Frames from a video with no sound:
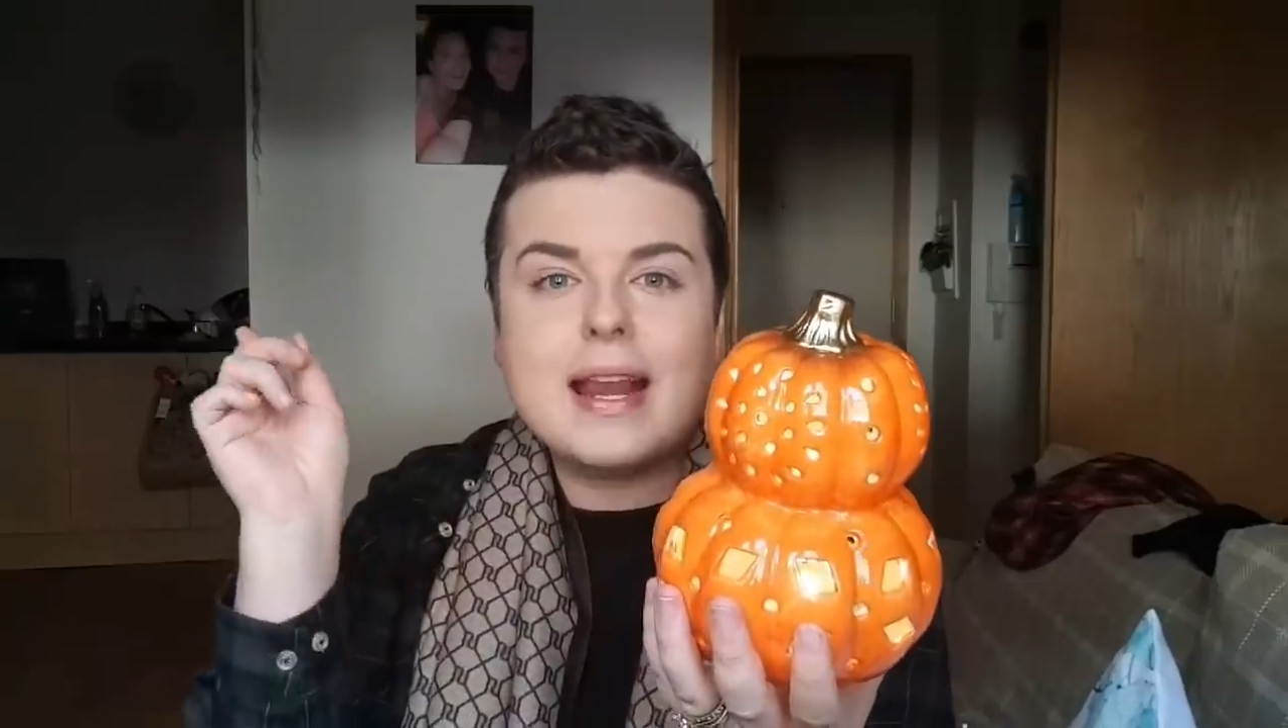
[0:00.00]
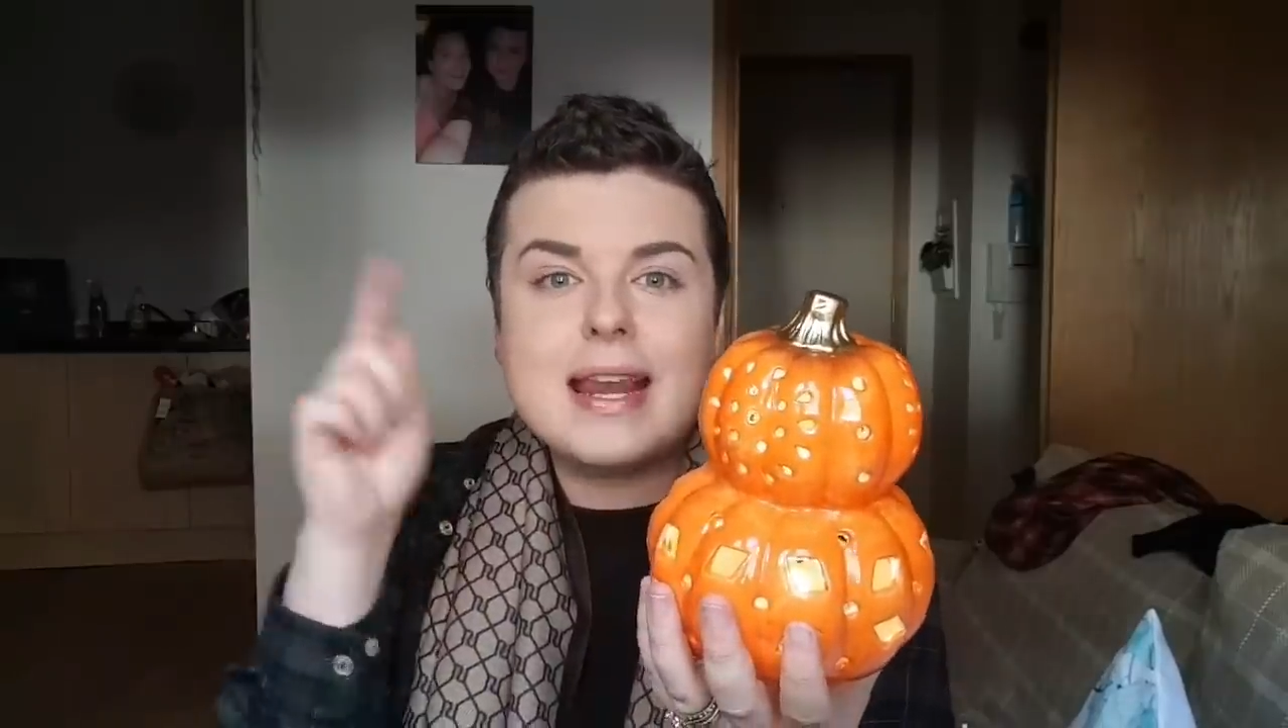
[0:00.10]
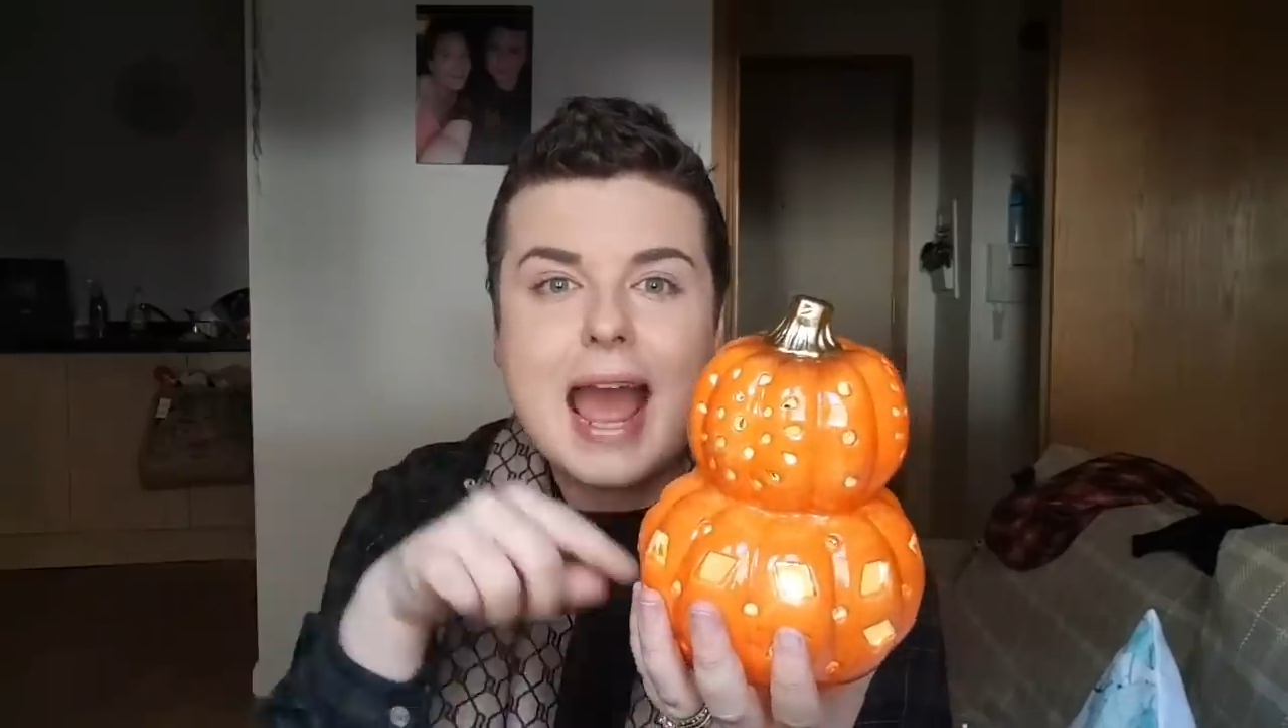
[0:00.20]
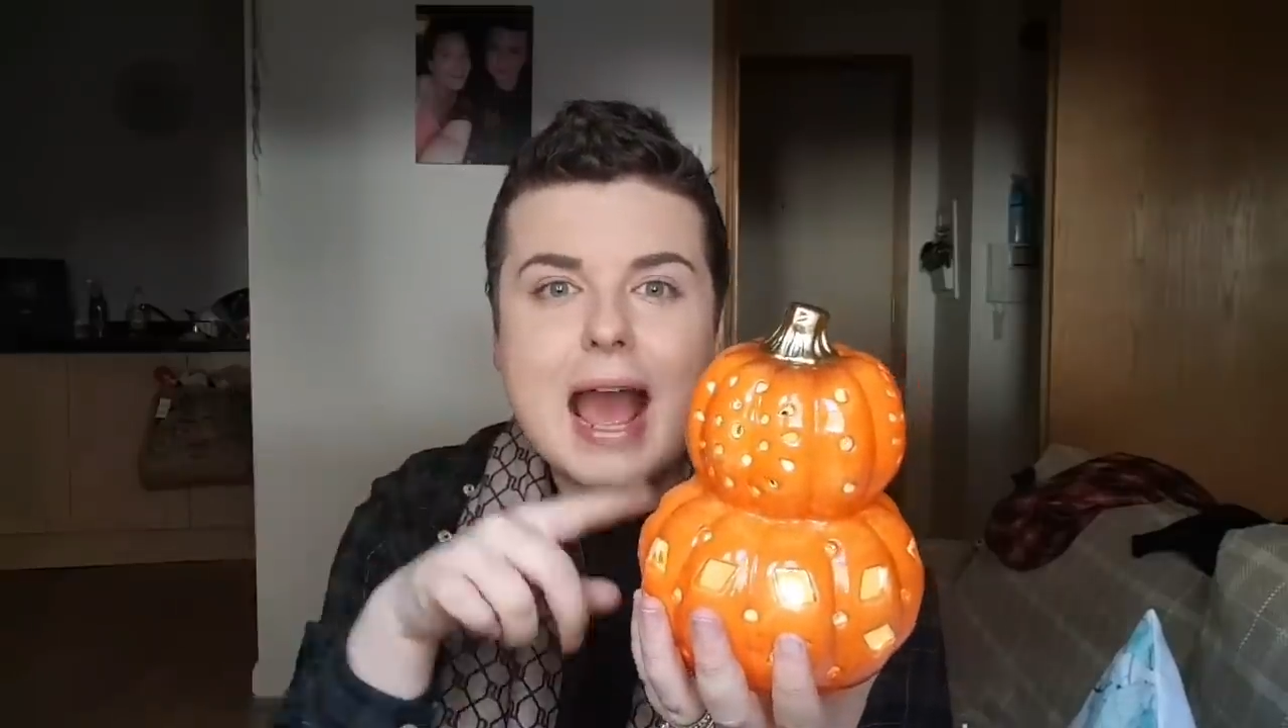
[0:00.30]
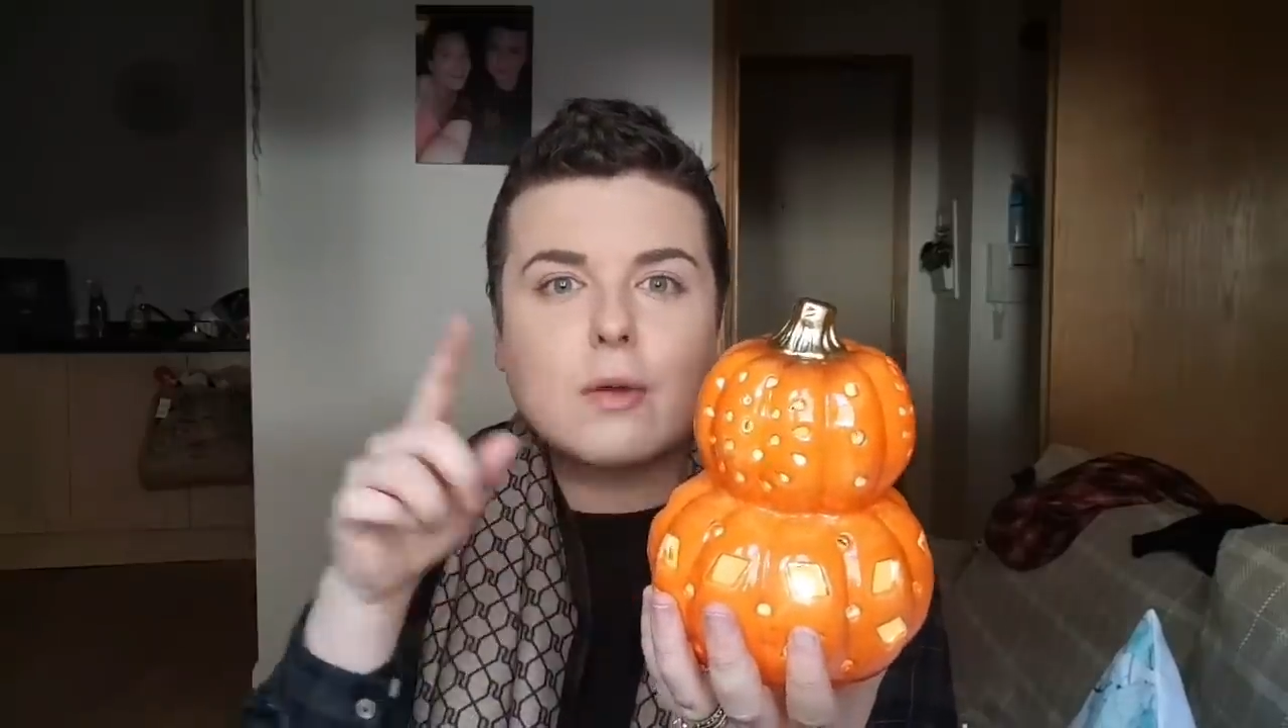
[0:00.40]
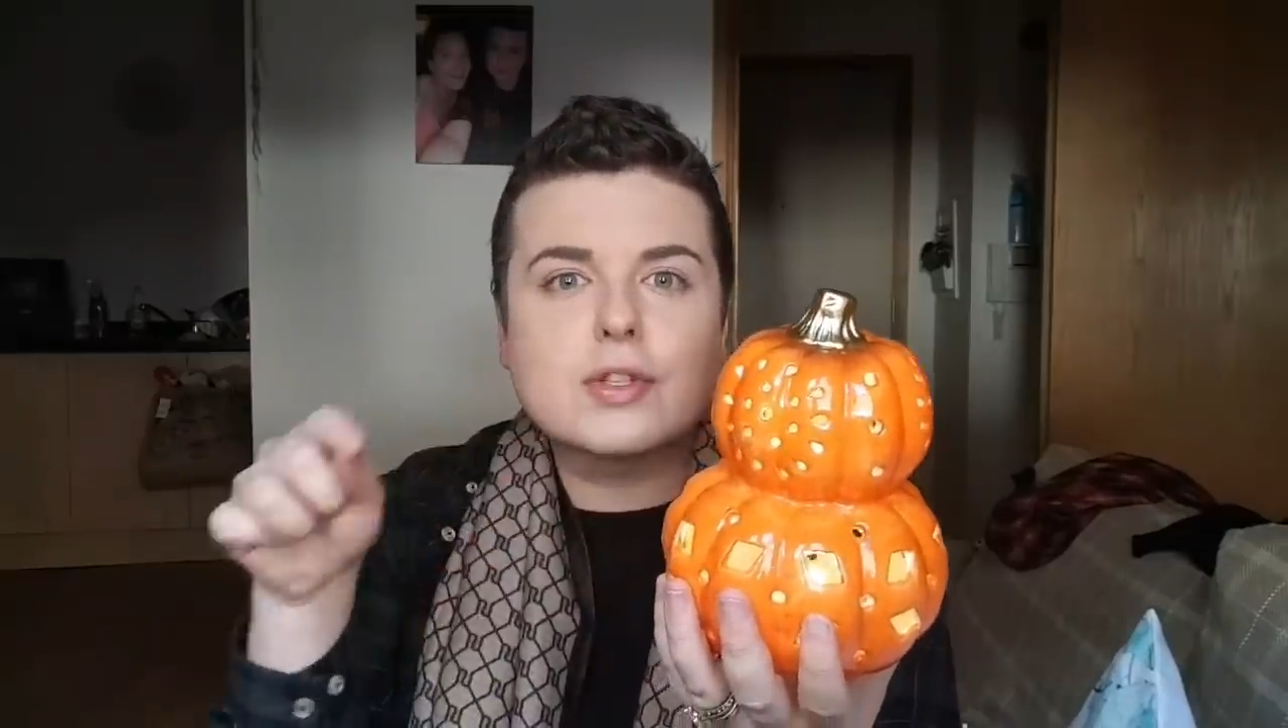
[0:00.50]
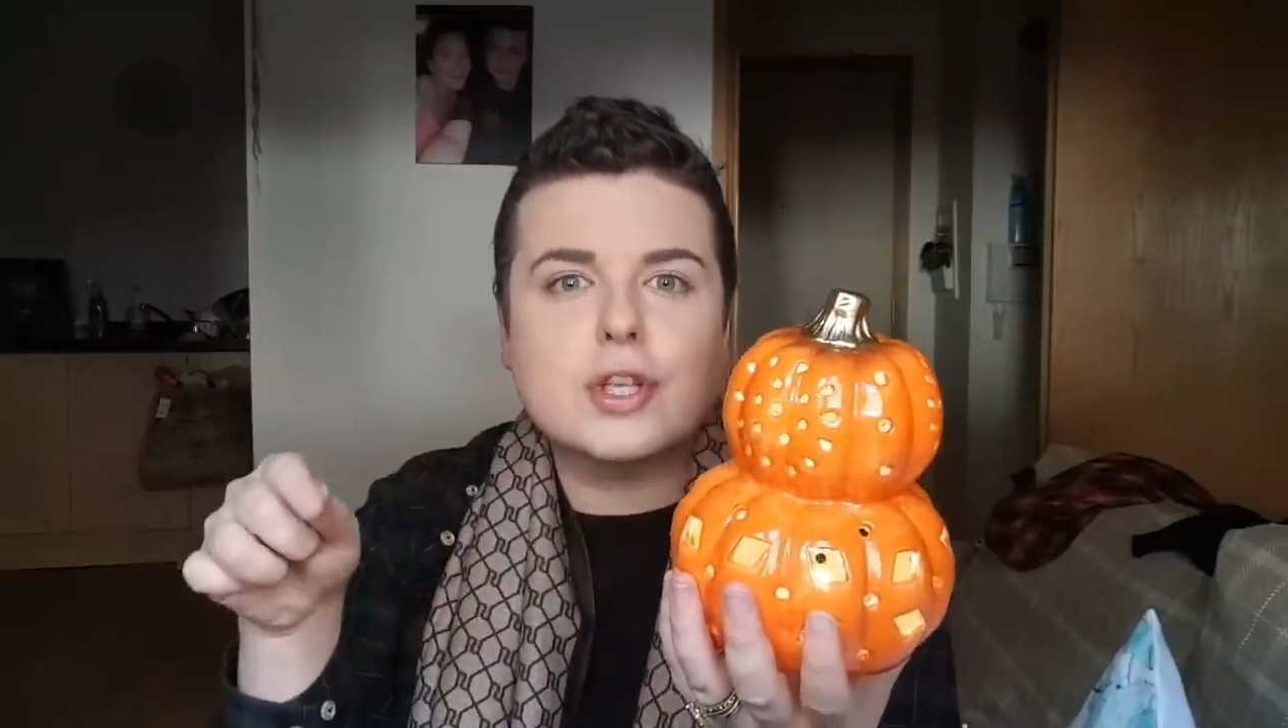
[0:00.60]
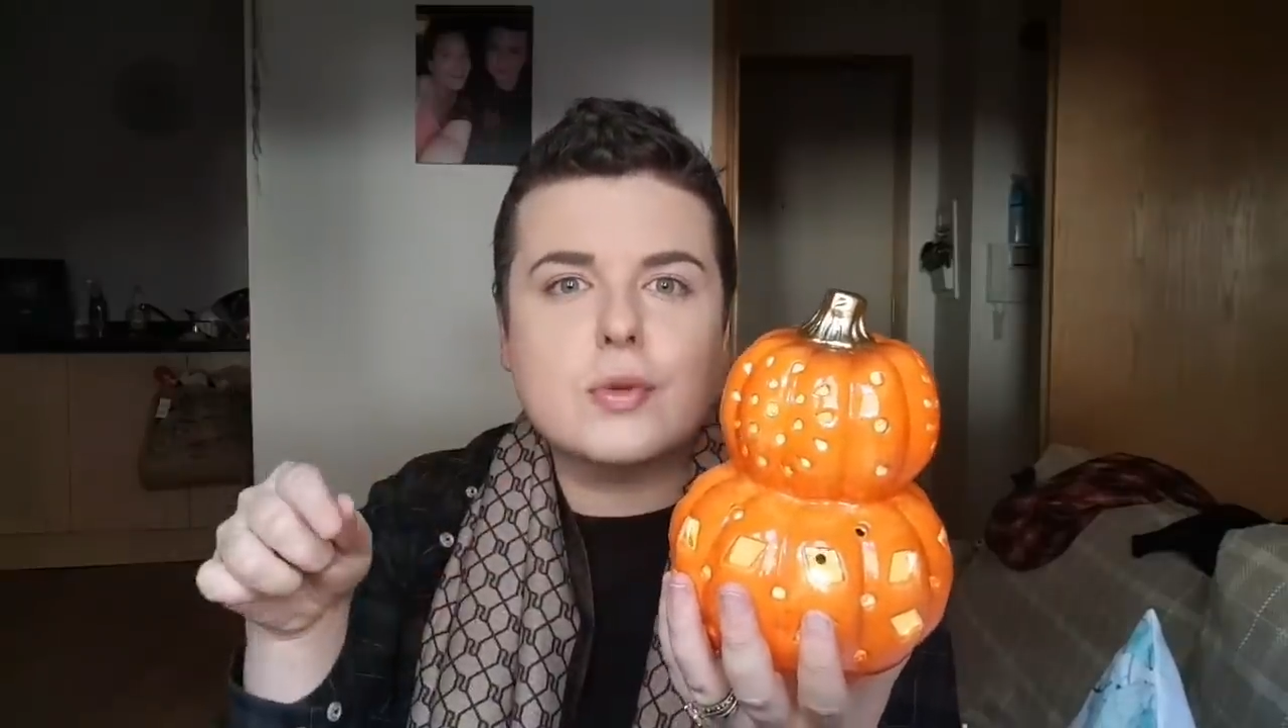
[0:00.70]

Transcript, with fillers: in now so